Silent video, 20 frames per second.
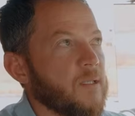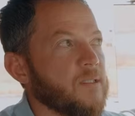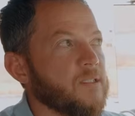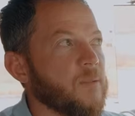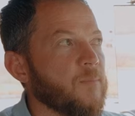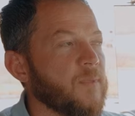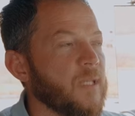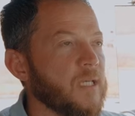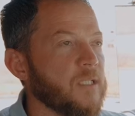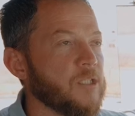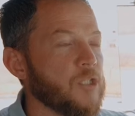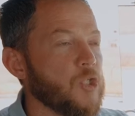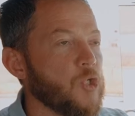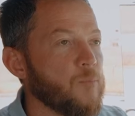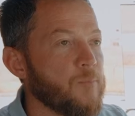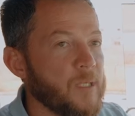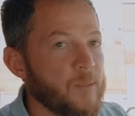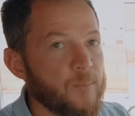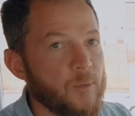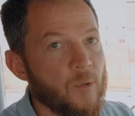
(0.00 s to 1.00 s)
Some things new
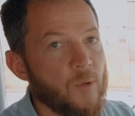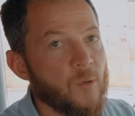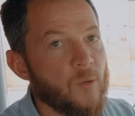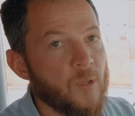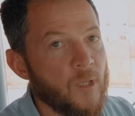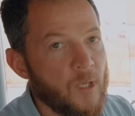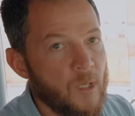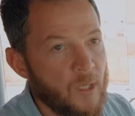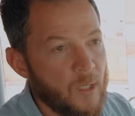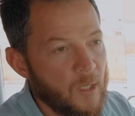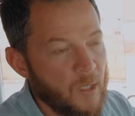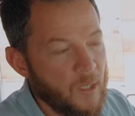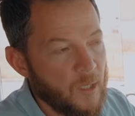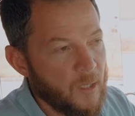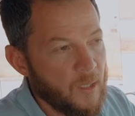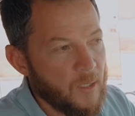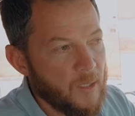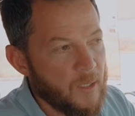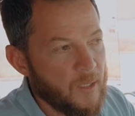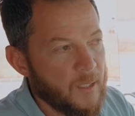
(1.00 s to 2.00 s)
people
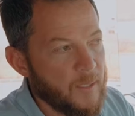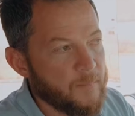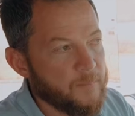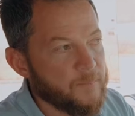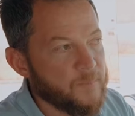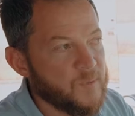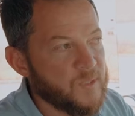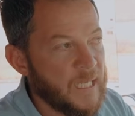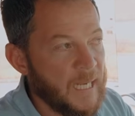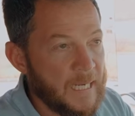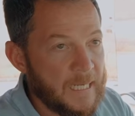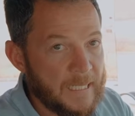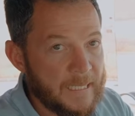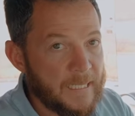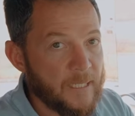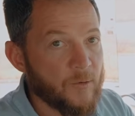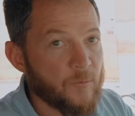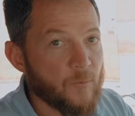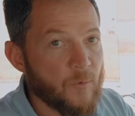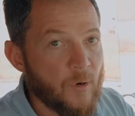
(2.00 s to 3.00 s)
tend to
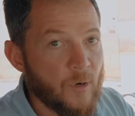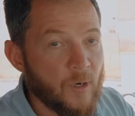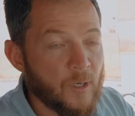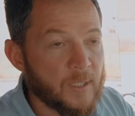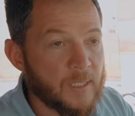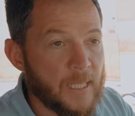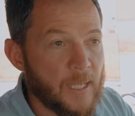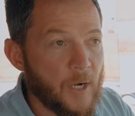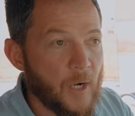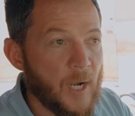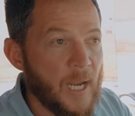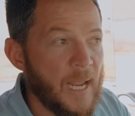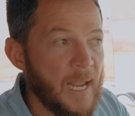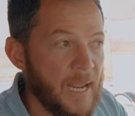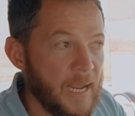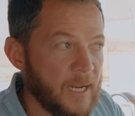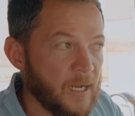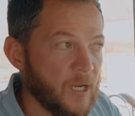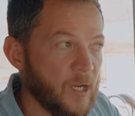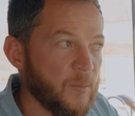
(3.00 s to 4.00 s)
get wrong that are
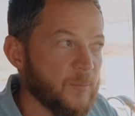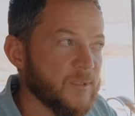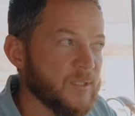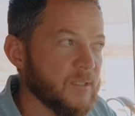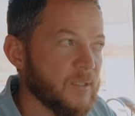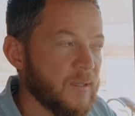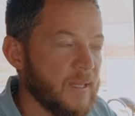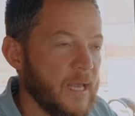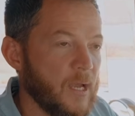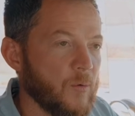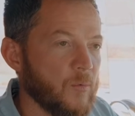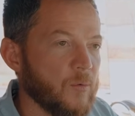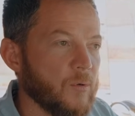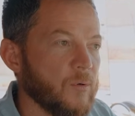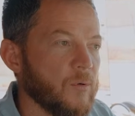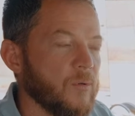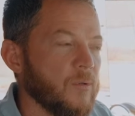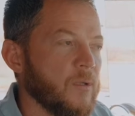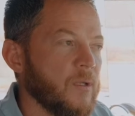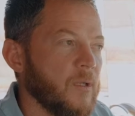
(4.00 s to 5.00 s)
hang-ups that
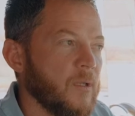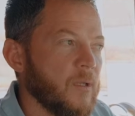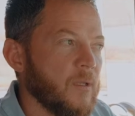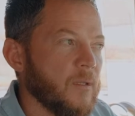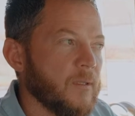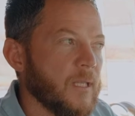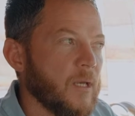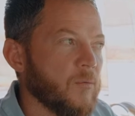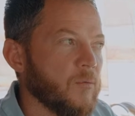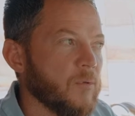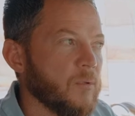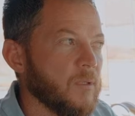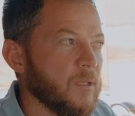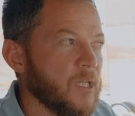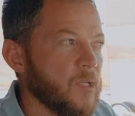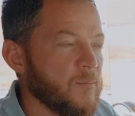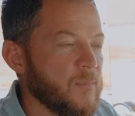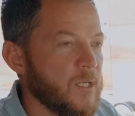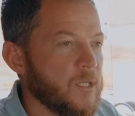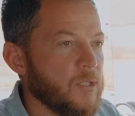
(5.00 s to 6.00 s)
will
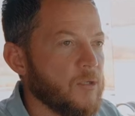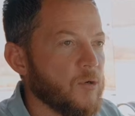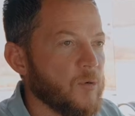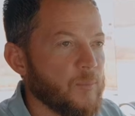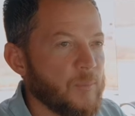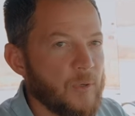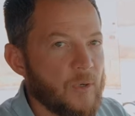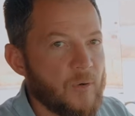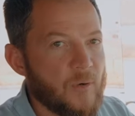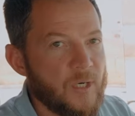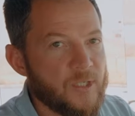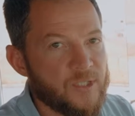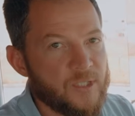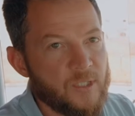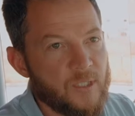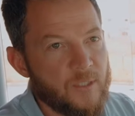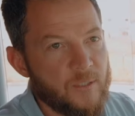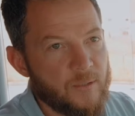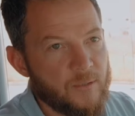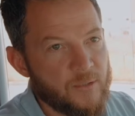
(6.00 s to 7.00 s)
limit your
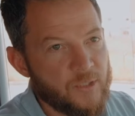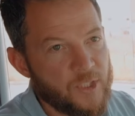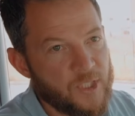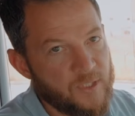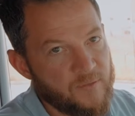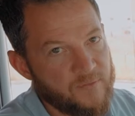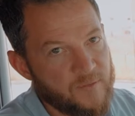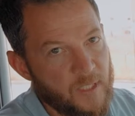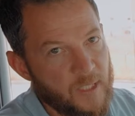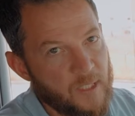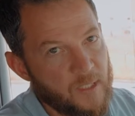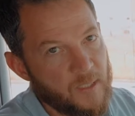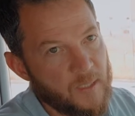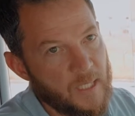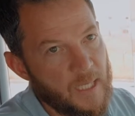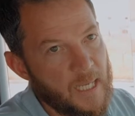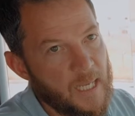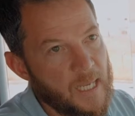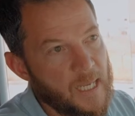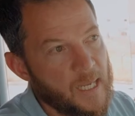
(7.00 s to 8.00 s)
progression in your shifting
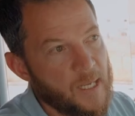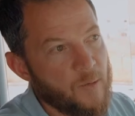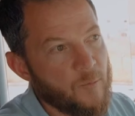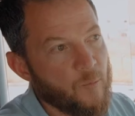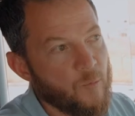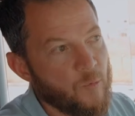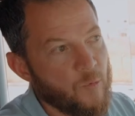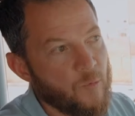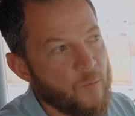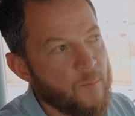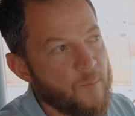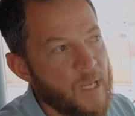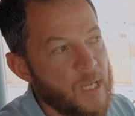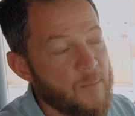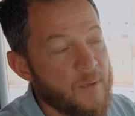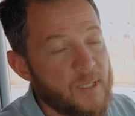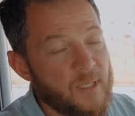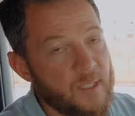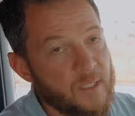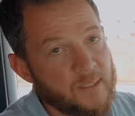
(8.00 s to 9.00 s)
and will
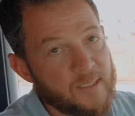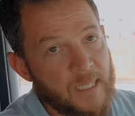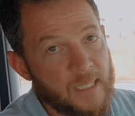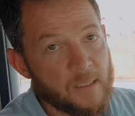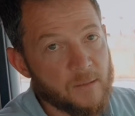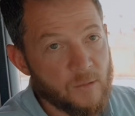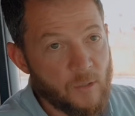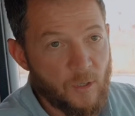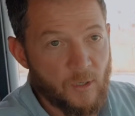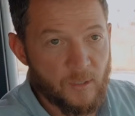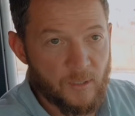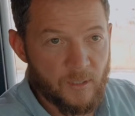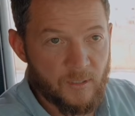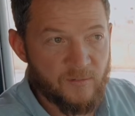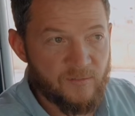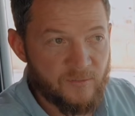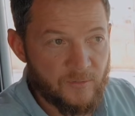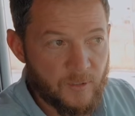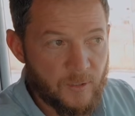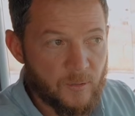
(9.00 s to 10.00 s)
maybe take longer
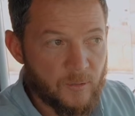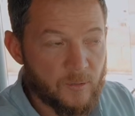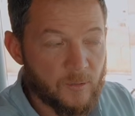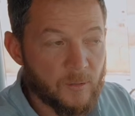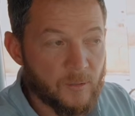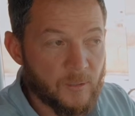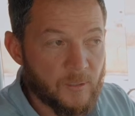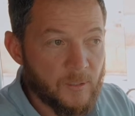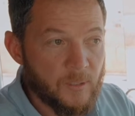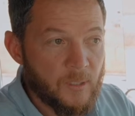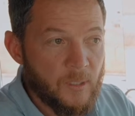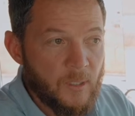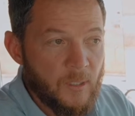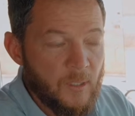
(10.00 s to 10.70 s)
for you to learn,